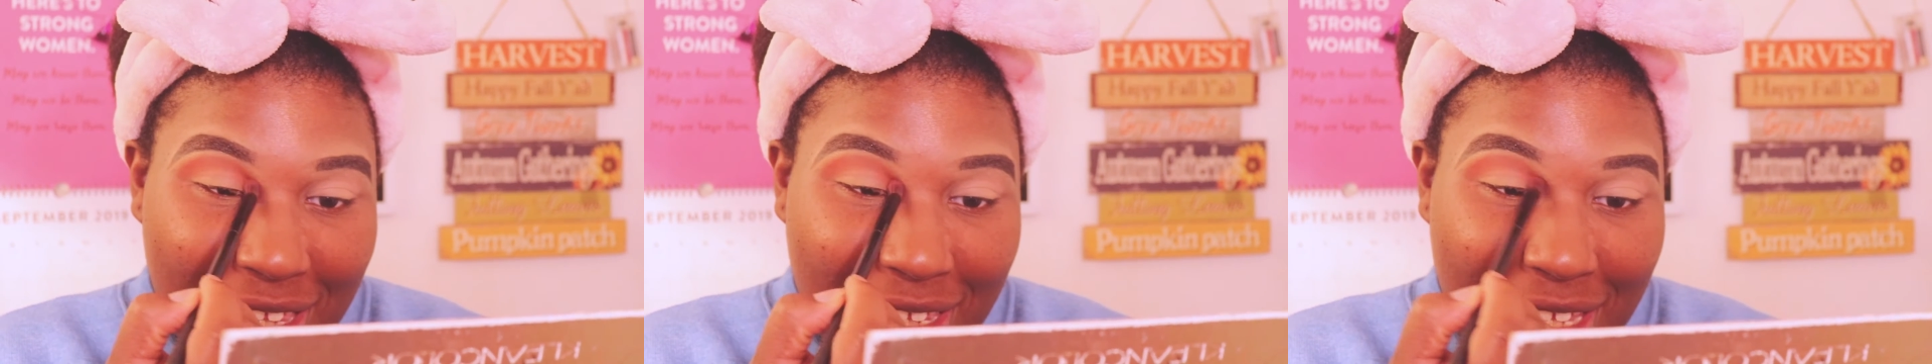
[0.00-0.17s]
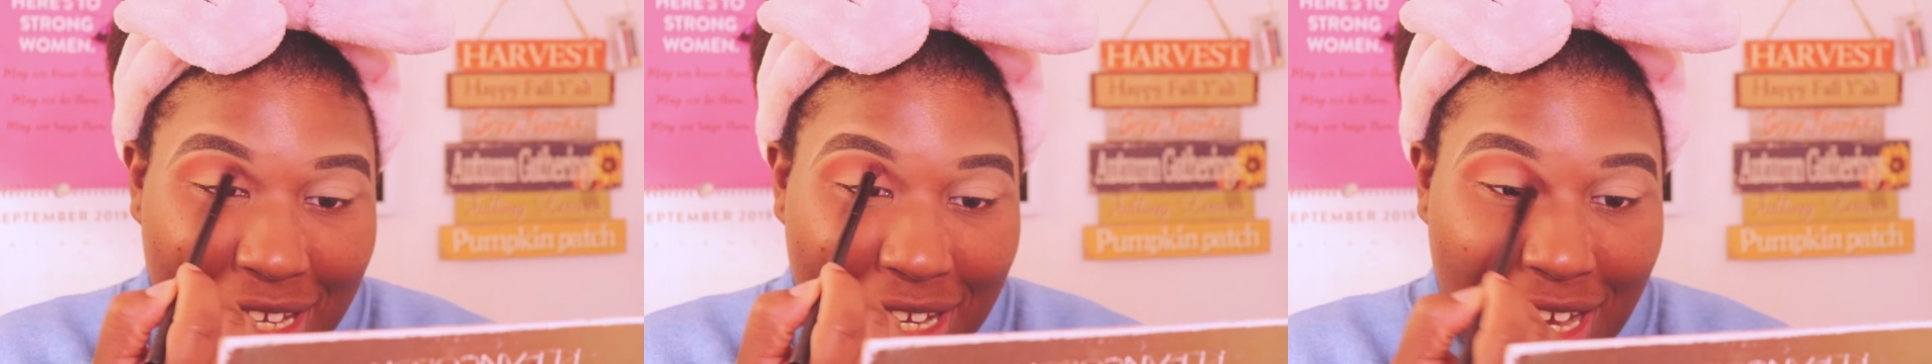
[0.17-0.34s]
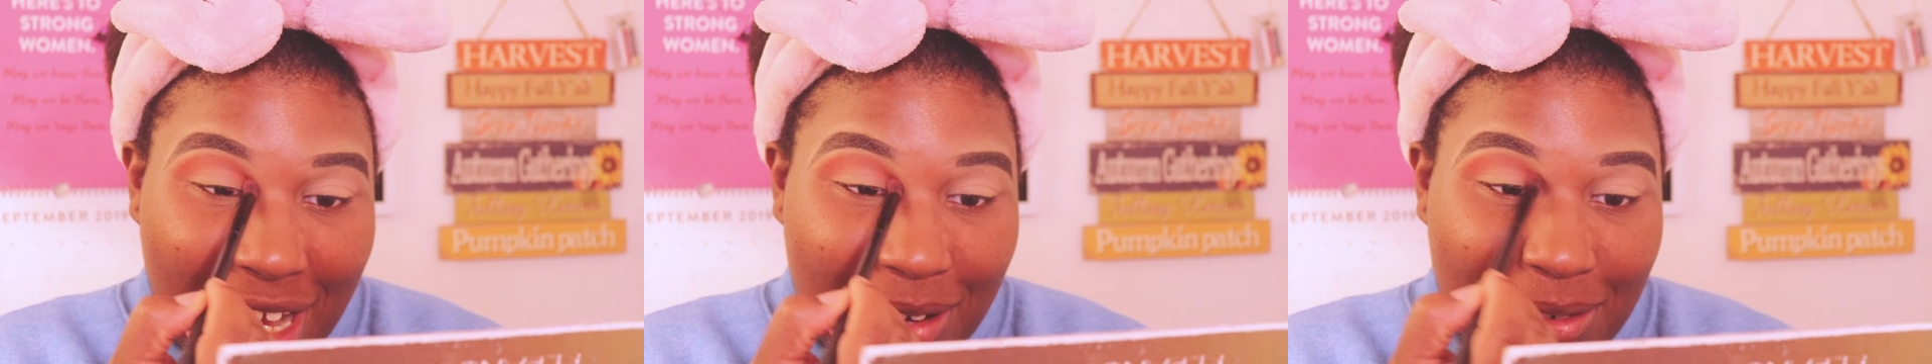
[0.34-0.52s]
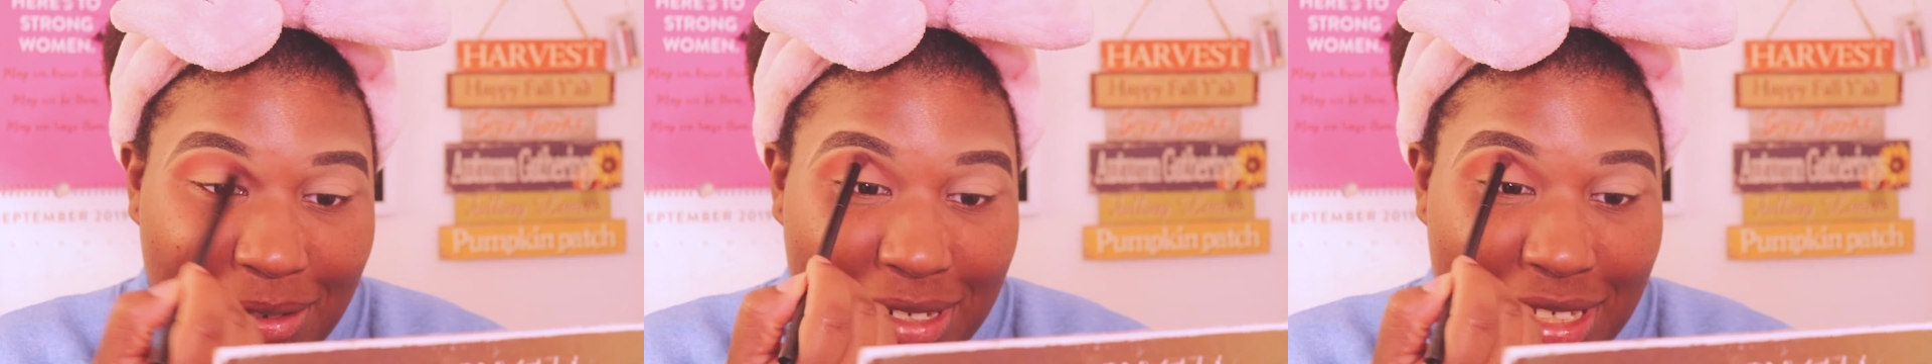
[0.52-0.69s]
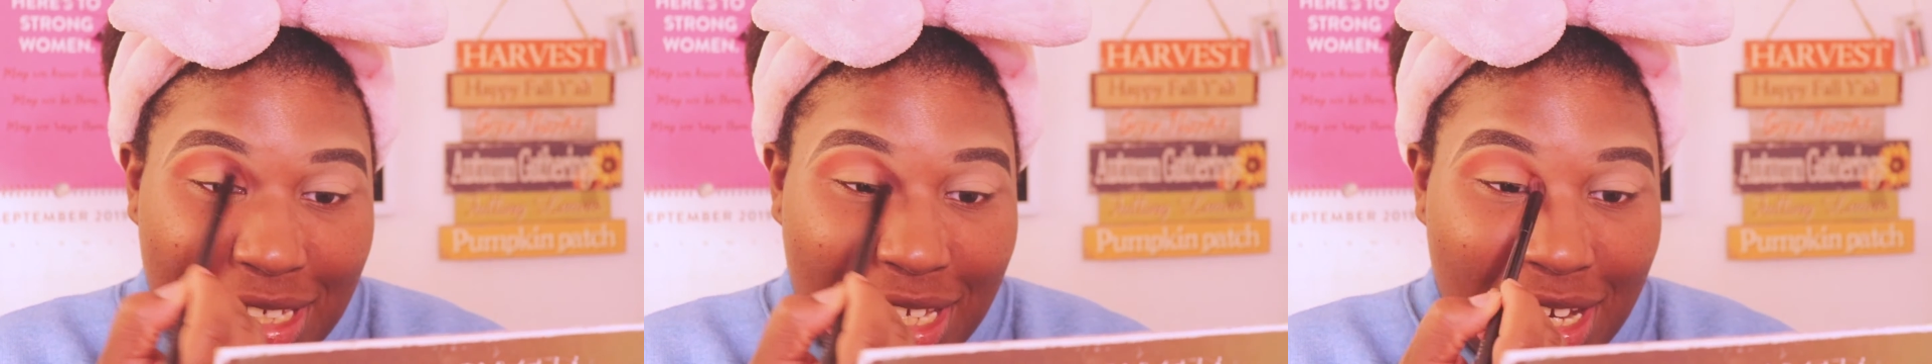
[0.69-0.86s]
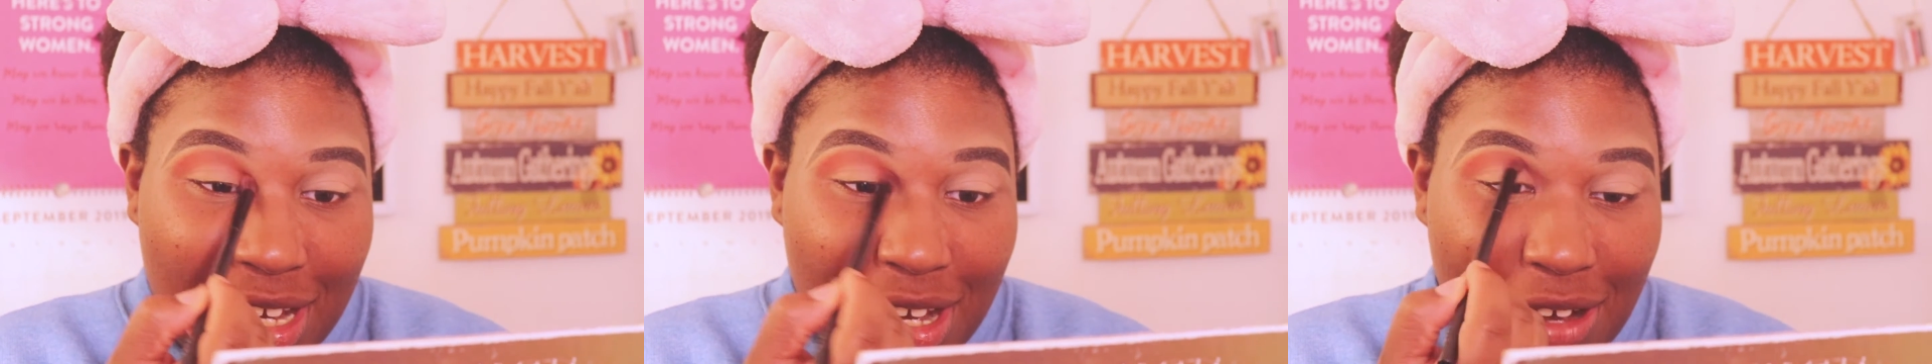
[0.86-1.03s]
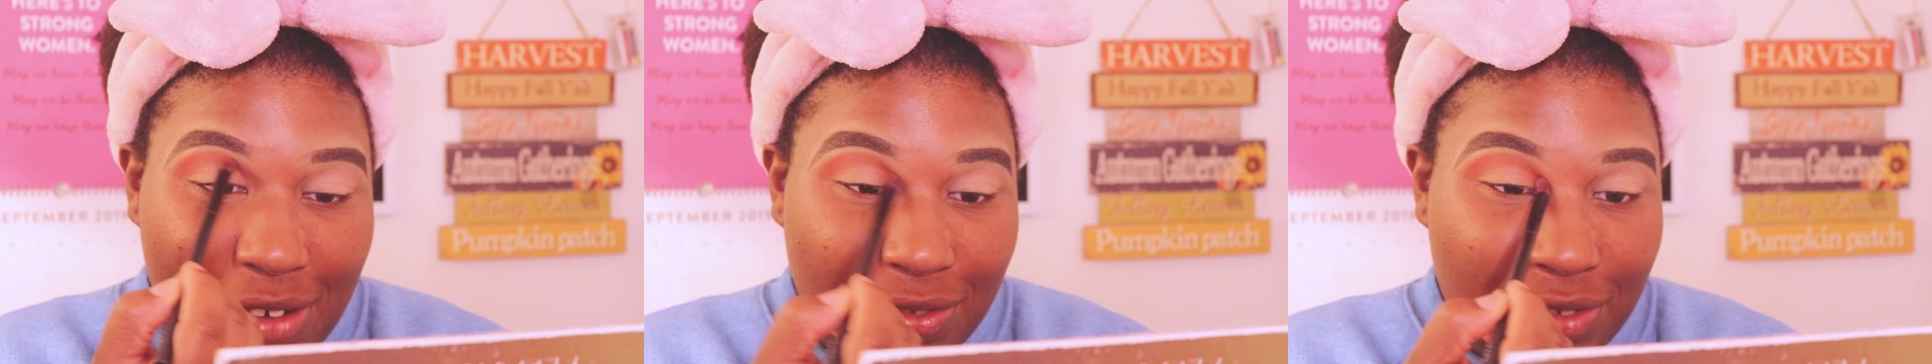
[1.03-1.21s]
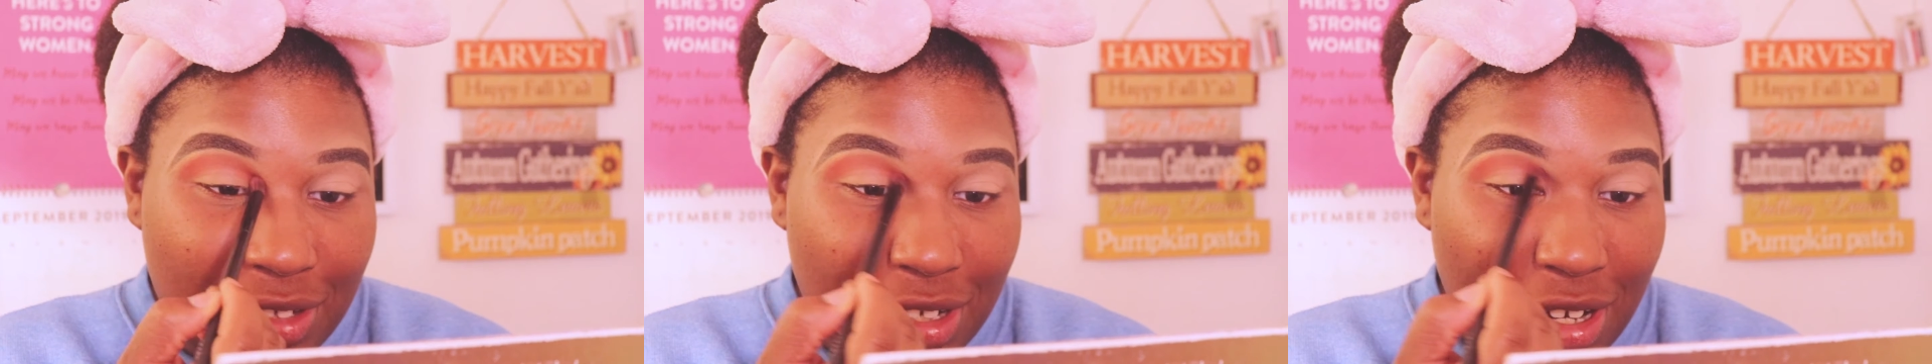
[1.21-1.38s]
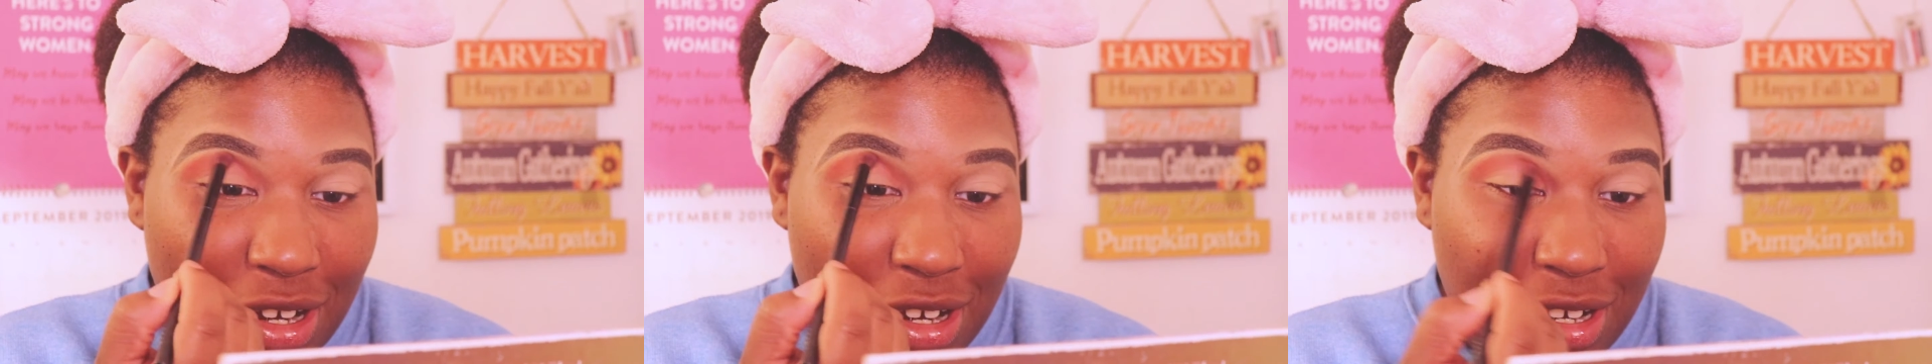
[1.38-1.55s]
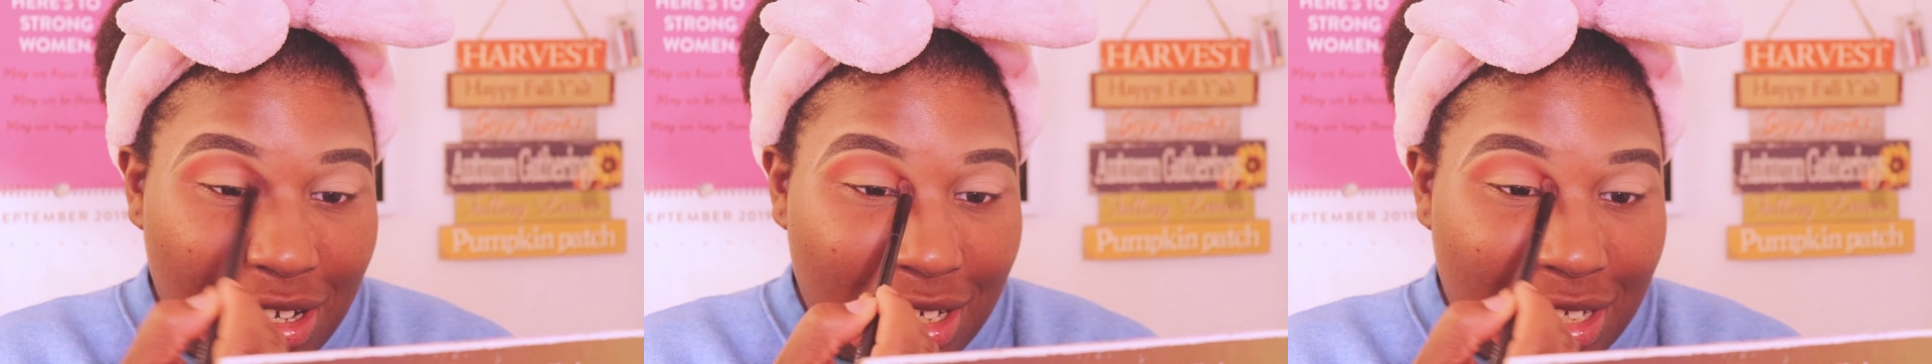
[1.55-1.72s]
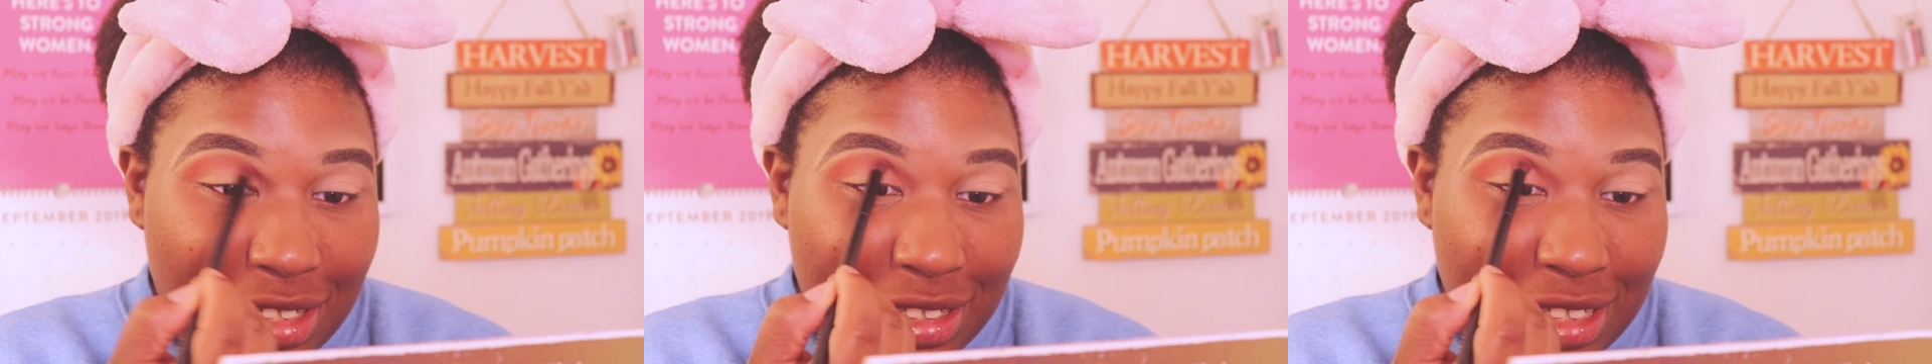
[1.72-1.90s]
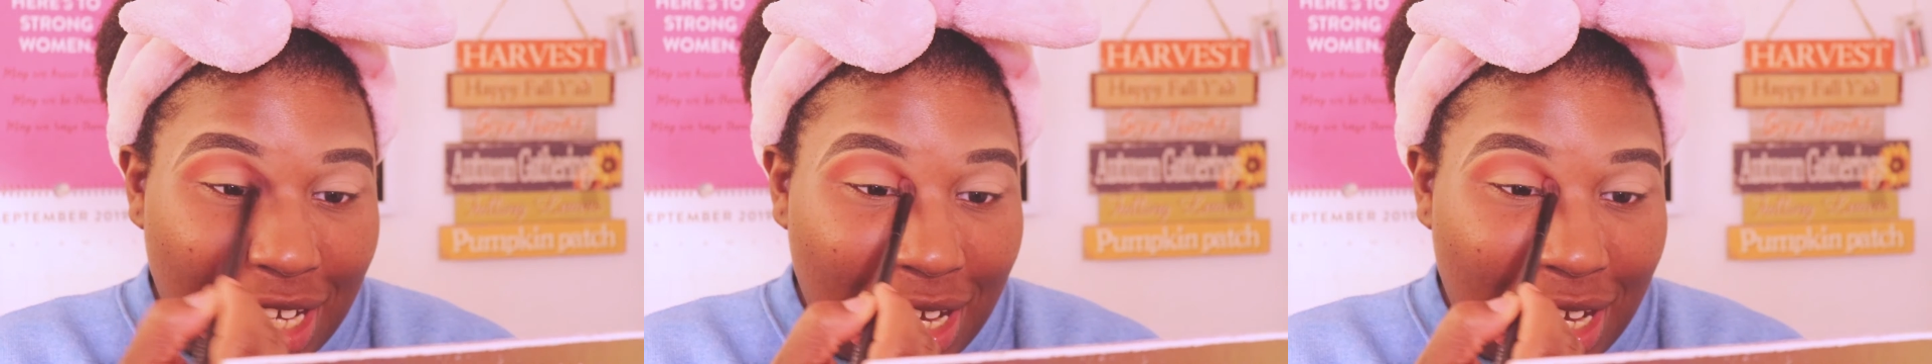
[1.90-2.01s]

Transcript: Like, I was scared of dolls.